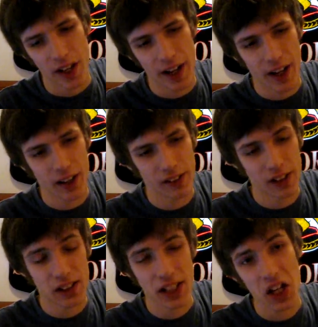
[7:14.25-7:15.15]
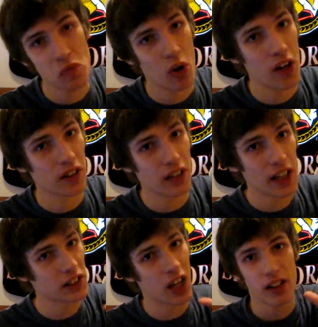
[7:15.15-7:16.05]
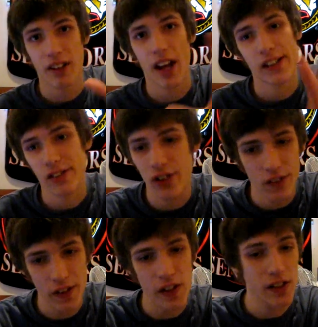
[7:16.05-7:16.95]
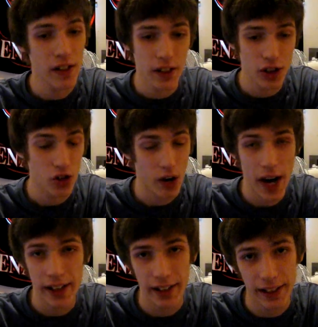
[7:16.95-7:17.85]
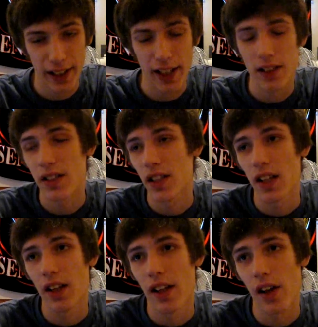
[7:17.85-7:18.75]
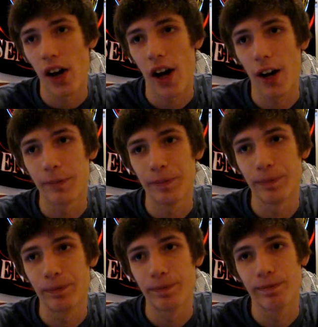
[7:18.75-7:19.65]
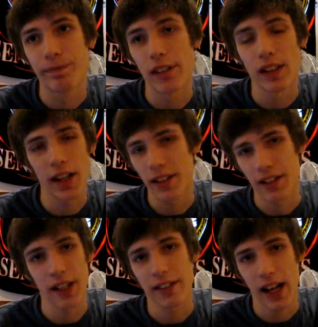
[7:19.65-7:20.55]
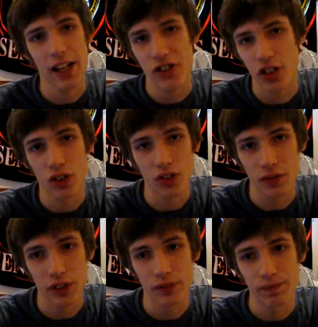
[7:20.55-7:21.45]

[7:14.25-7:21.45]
And the same way the legs got attached to the dragon, I guess, the legs get attached to Luffy.